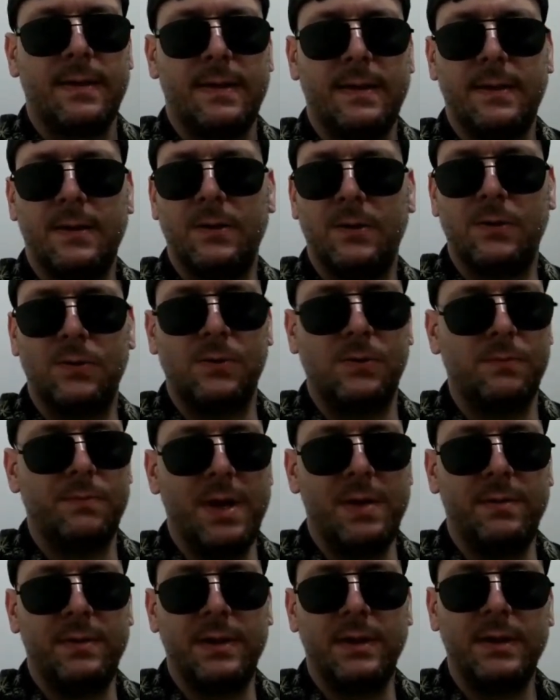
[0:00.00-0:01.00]
oh,
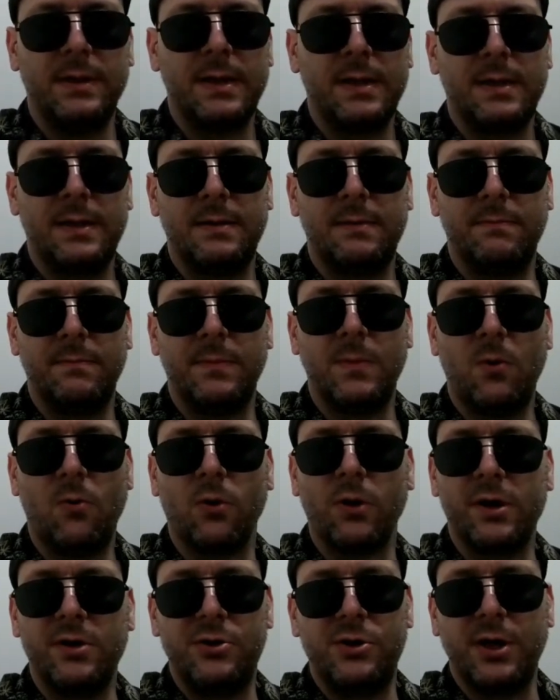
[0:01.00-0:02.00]
maybe
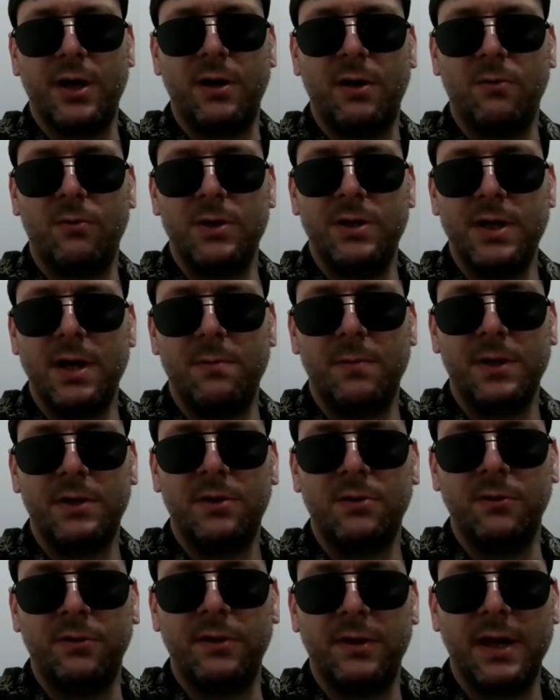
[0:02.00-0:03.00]
Oragel would numb a
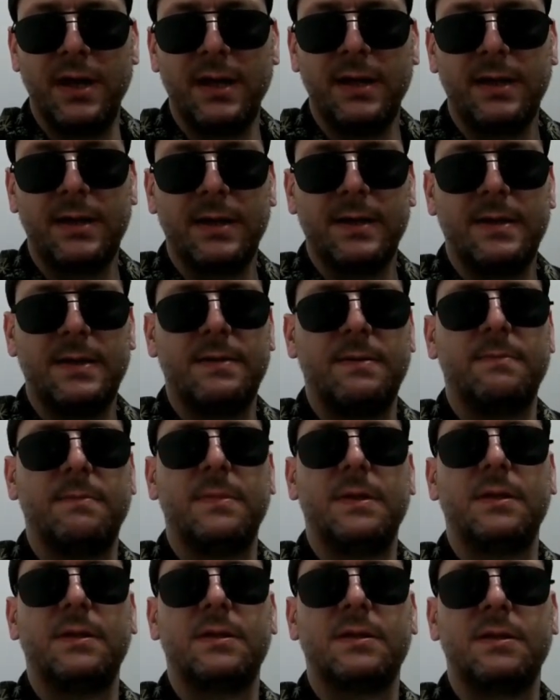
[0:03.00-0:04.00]
toothache.
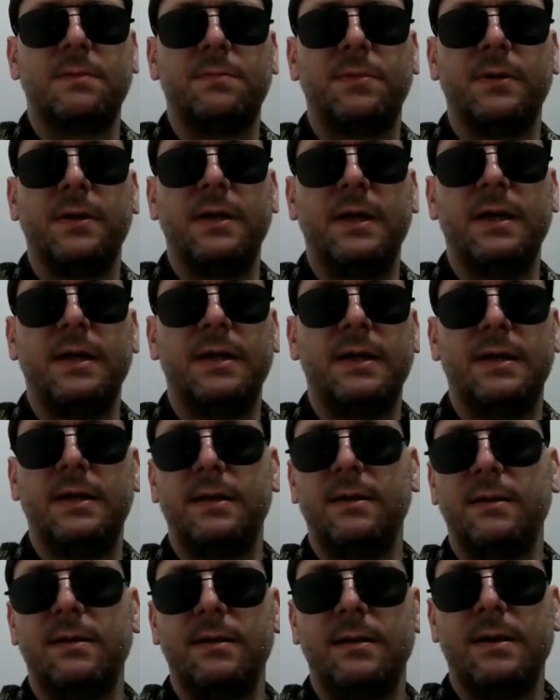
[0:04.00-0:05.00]
It simply
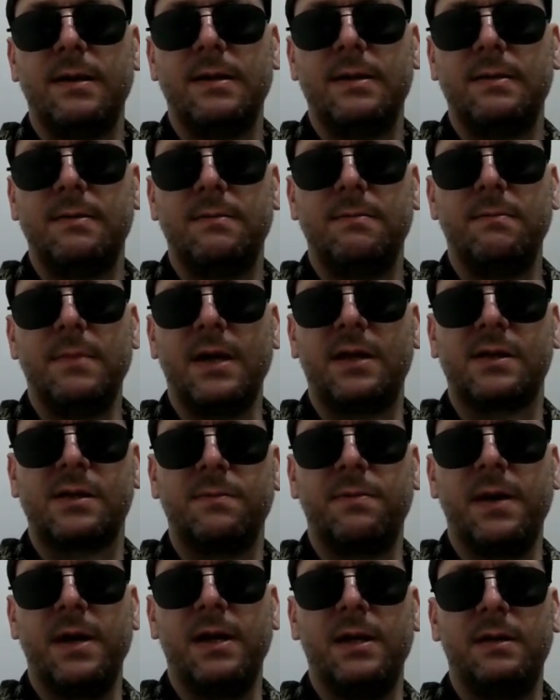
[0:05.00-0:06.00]
makes
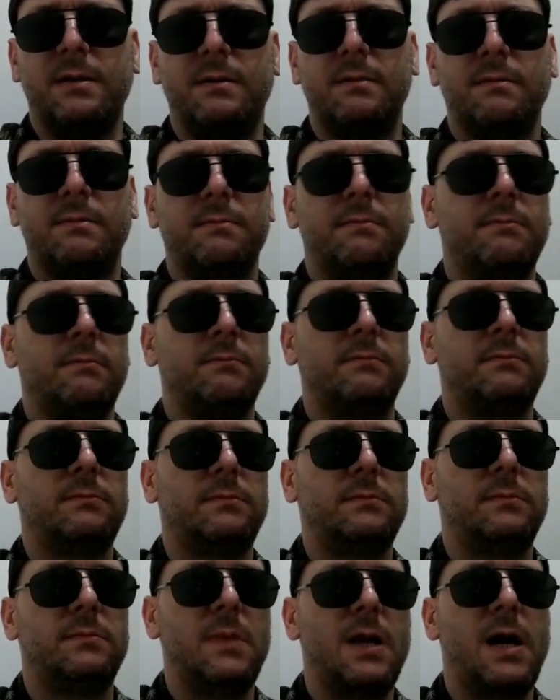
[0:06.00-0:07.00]
the pain
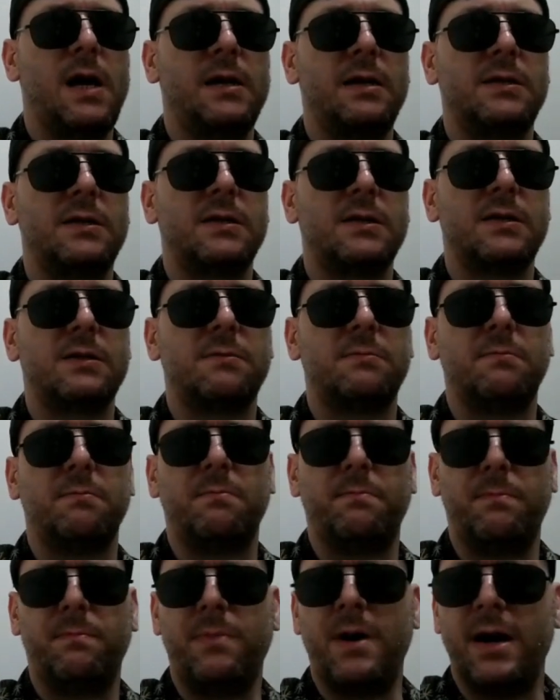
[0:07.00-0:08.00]
not as
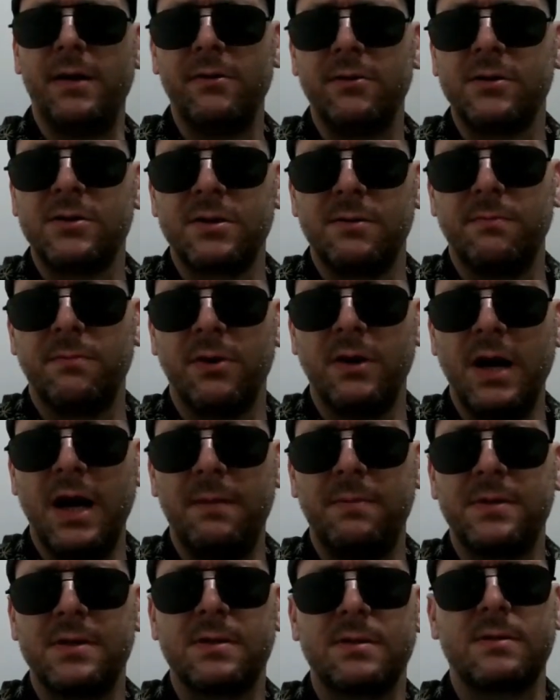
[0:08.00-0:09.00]
bothersome,
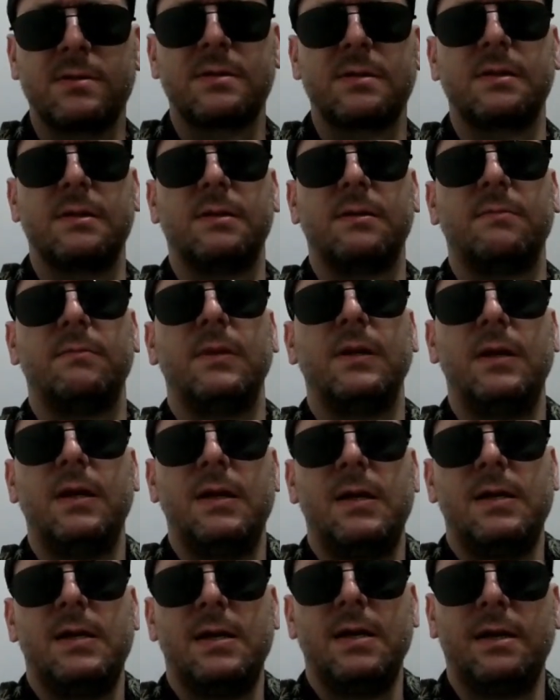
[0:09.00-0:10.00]
perhaps.
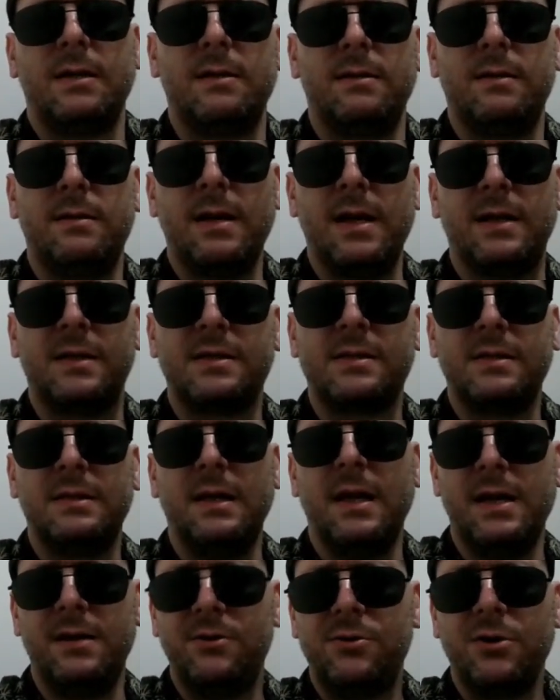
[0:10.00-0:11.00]
It takes
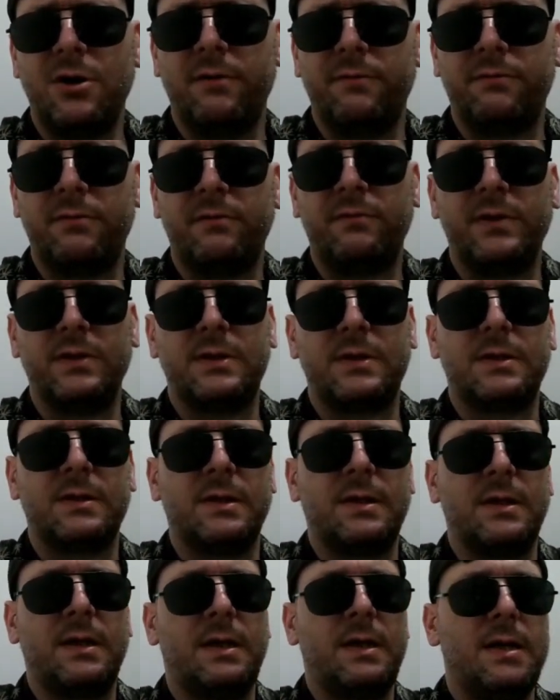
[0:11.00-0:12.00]
the edge off of it.
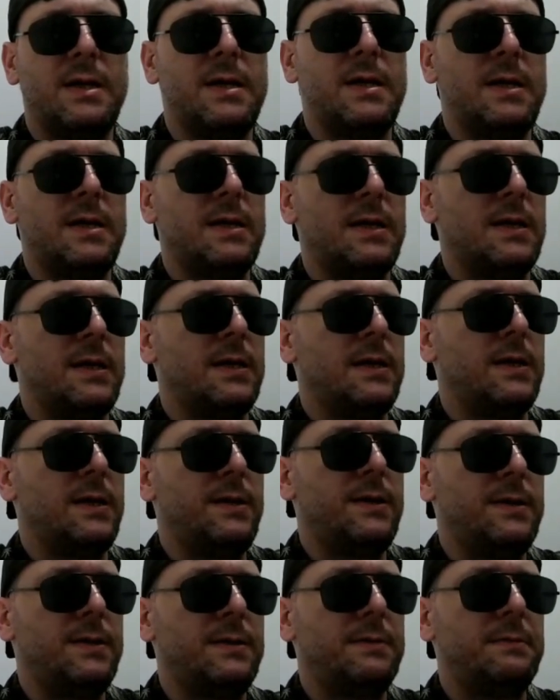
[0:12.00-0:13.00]

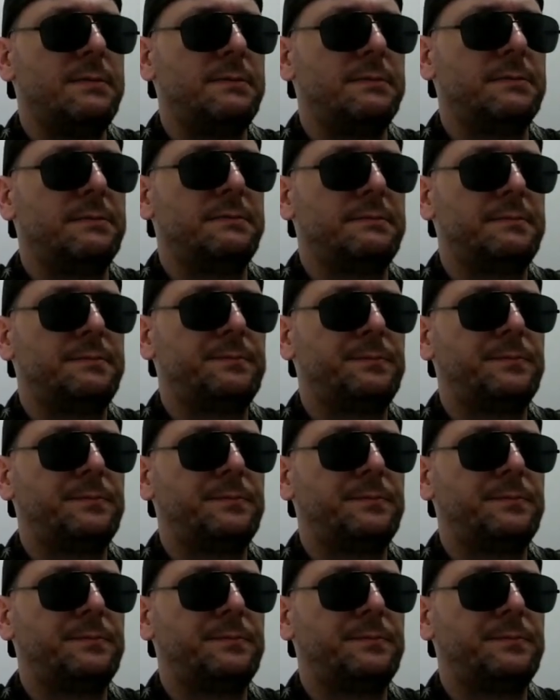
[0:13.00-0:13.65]
Um,